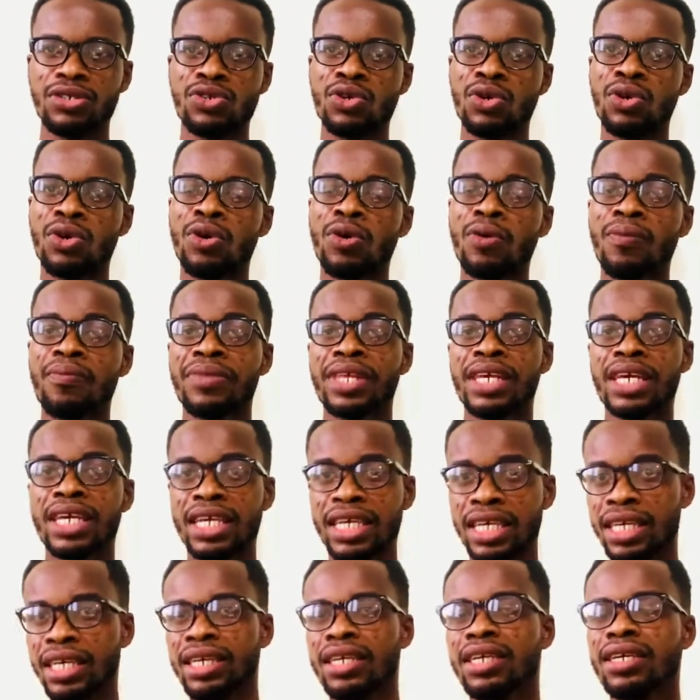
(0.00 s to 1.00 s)
So
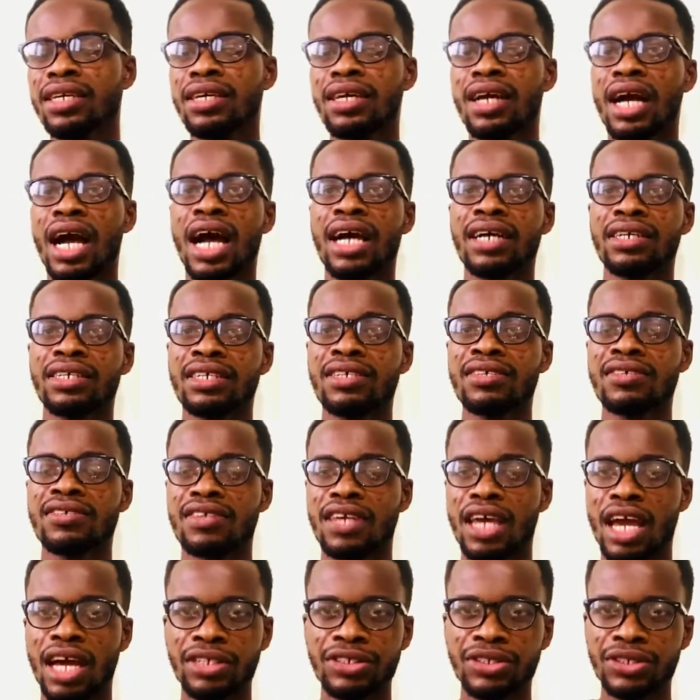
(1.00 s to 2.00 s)
he had
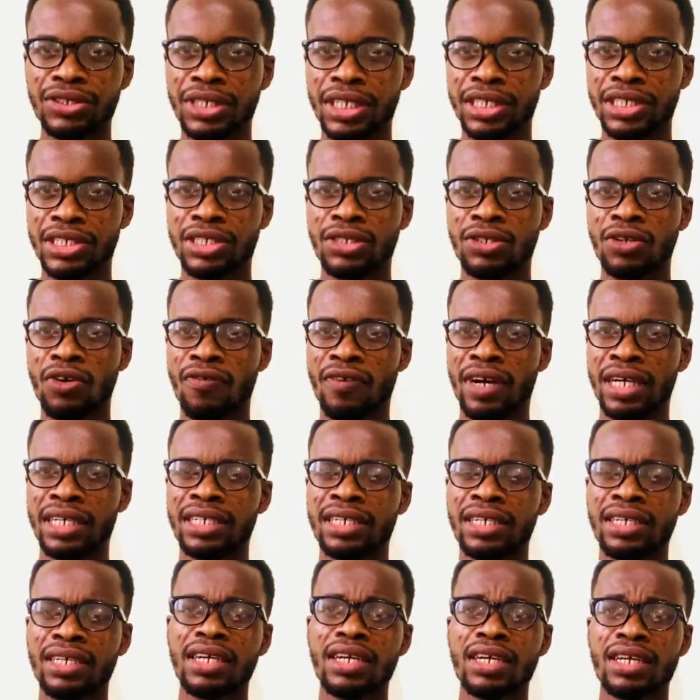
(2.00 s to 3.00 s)
his education over
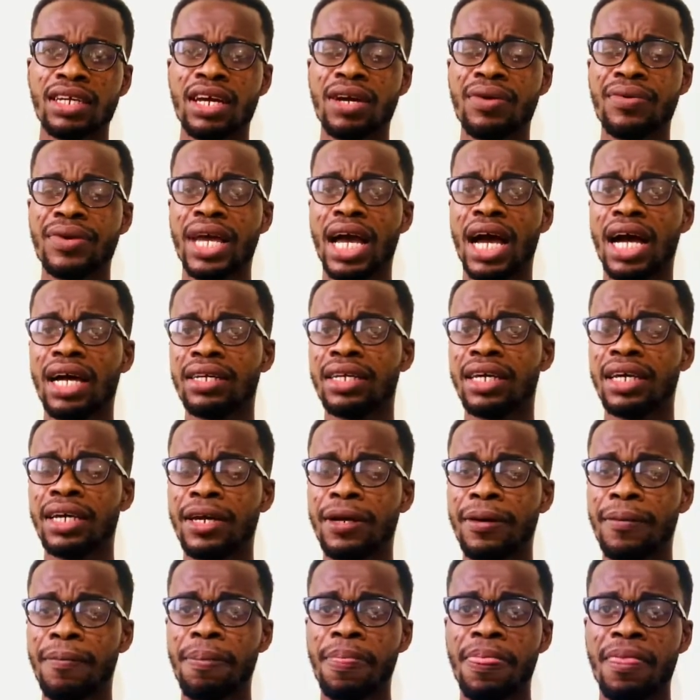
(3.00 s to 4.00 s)
there. Then we had
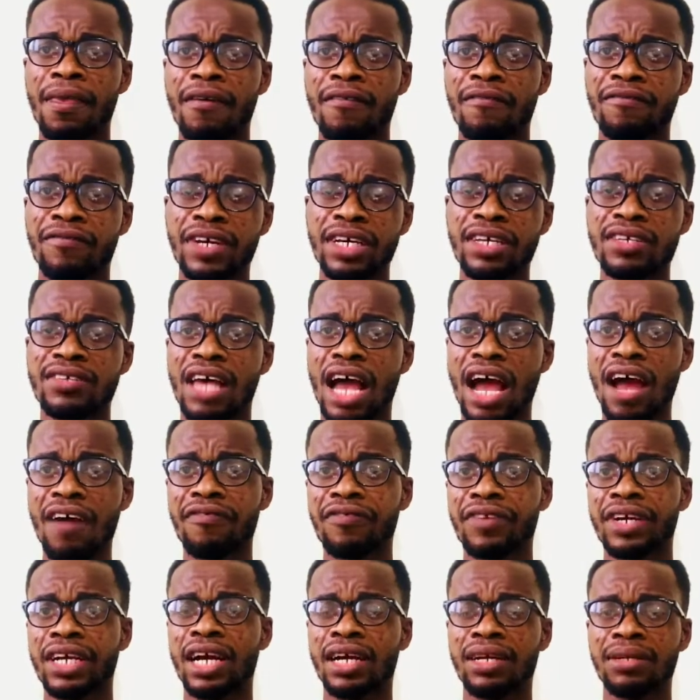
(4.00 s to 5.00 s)
the first
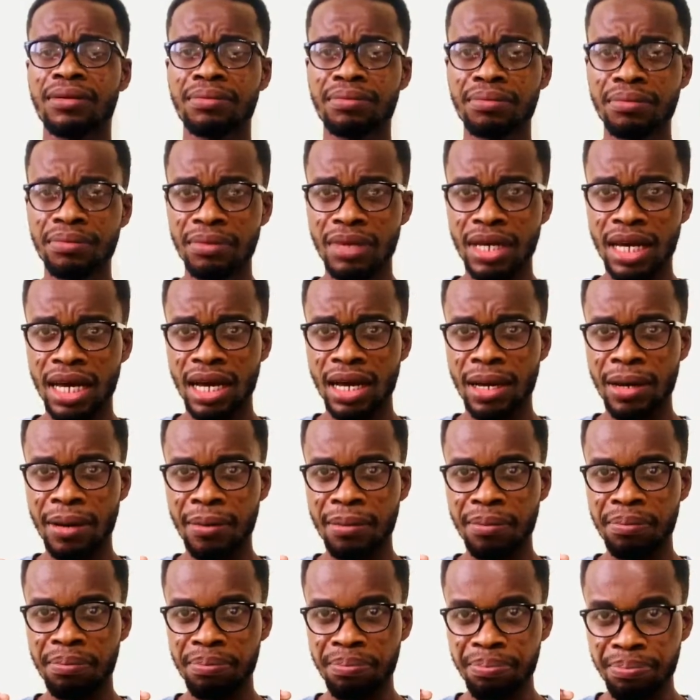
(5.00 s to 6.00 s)
African
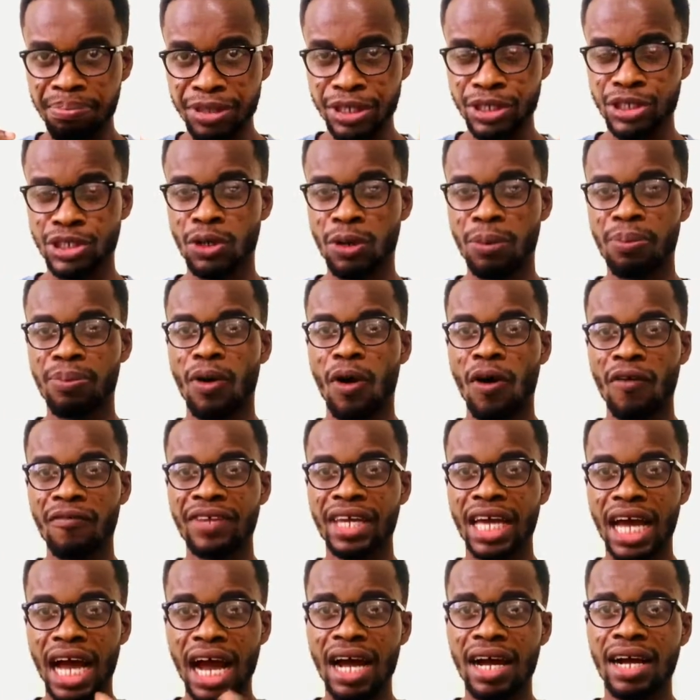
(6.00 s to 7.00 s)
bishop of
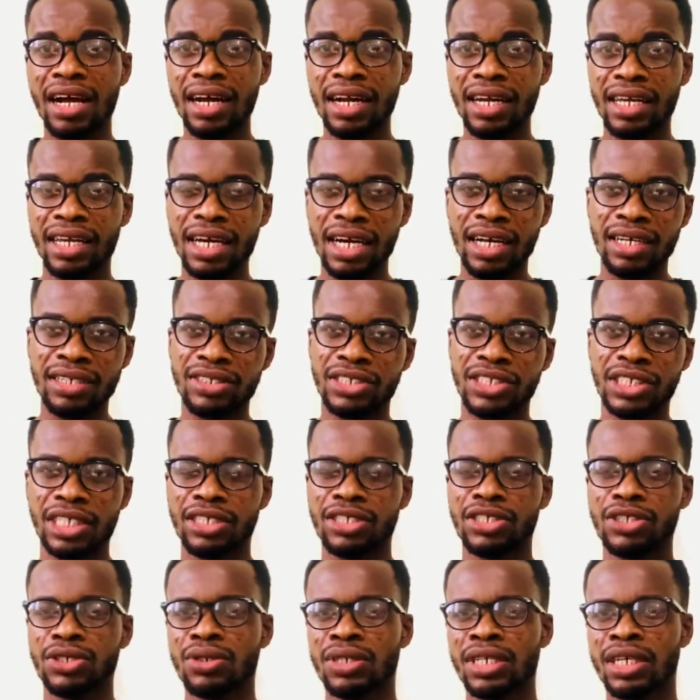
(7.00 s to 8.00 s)
the Anglican
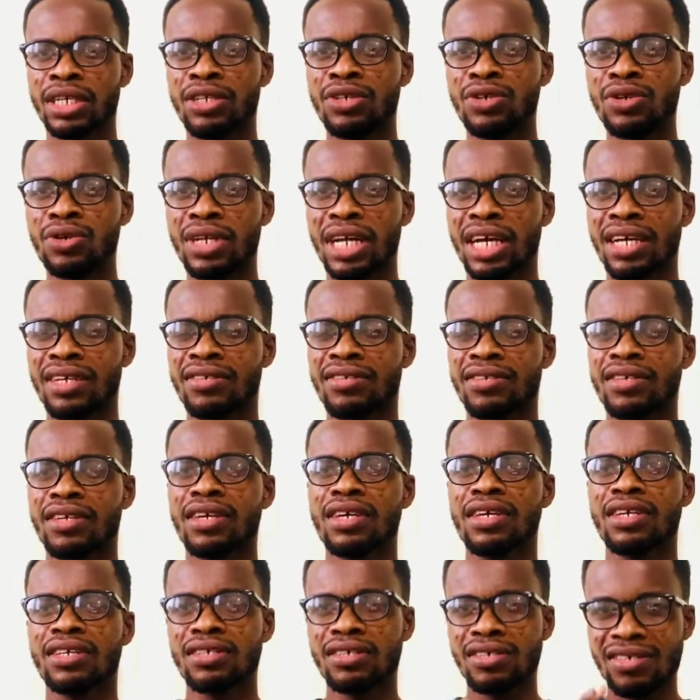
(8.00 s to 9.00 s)
Church, okay, known as
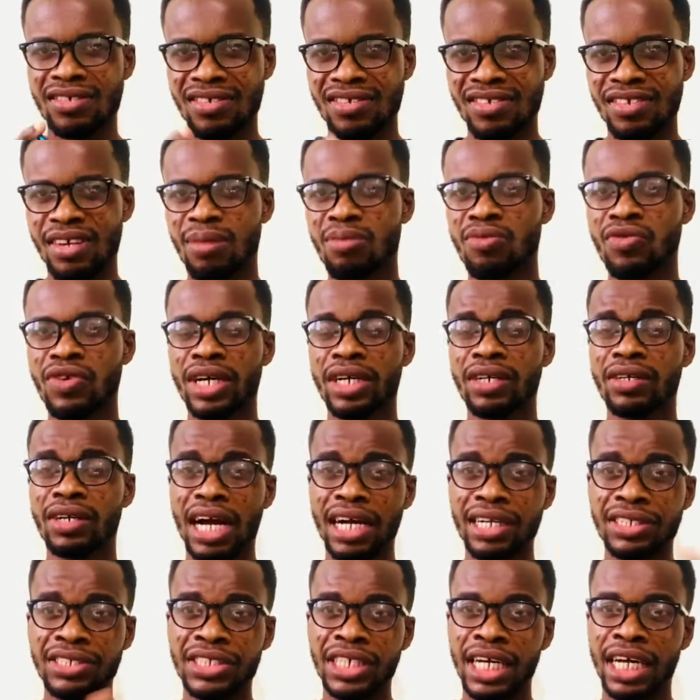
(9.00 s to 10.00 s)
Samuel
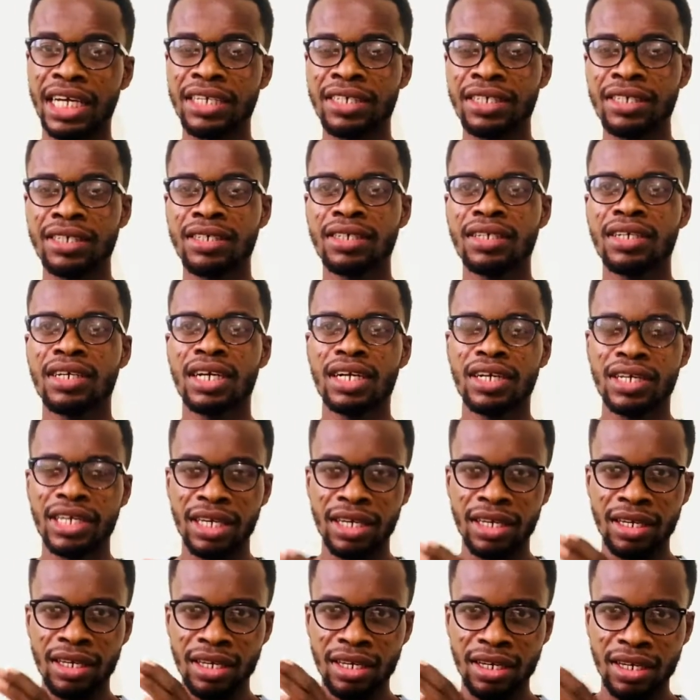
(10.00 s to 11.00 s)
Ajayi,
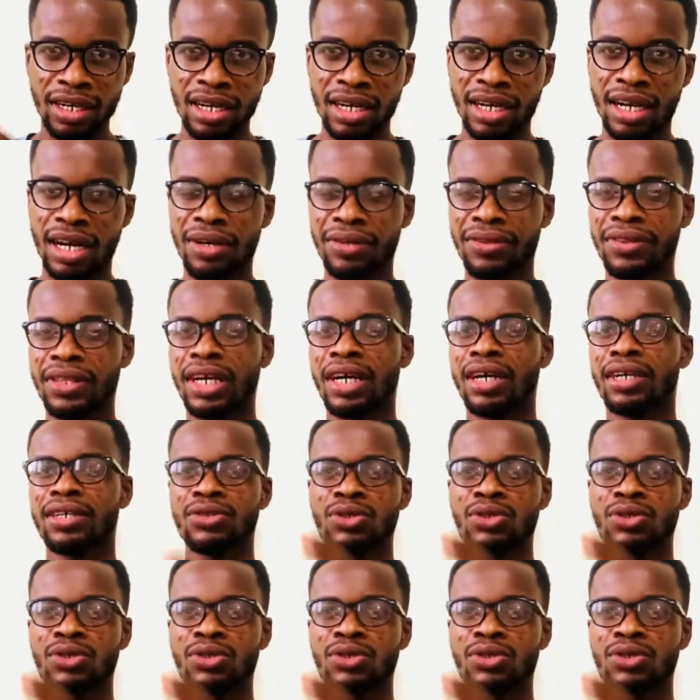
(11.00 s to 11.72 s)
okay, Crowther.